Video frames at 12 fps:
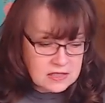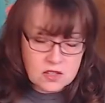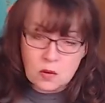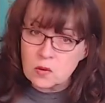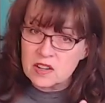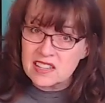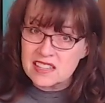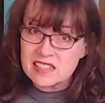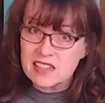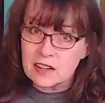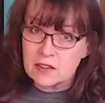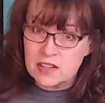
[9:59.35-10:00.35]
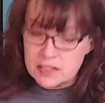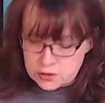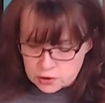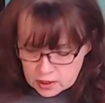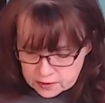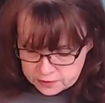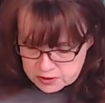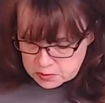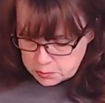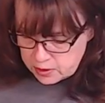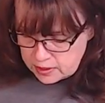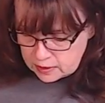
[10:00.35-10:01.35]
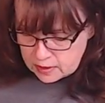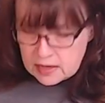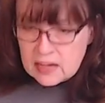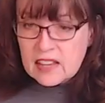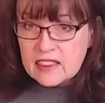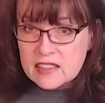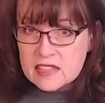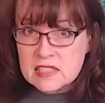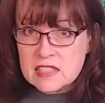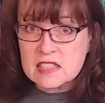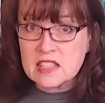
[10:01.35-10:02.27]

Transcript: So we're going to decorate a truck for spring. This is the